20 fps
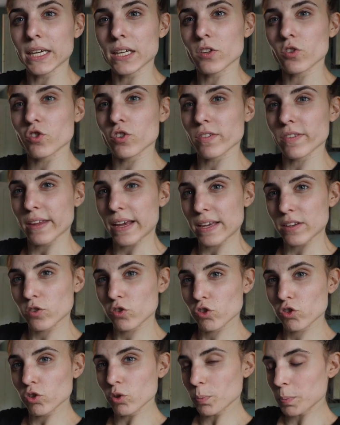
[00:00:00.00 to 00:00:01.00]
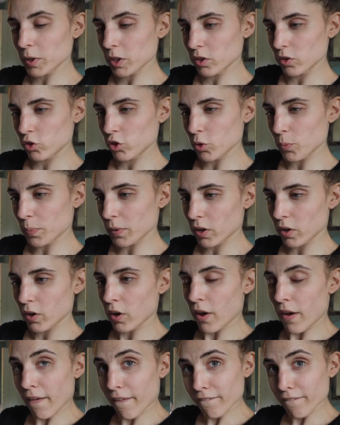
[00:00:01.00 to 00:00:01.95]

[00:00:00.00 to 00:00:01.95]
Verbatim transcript: it's just a super duper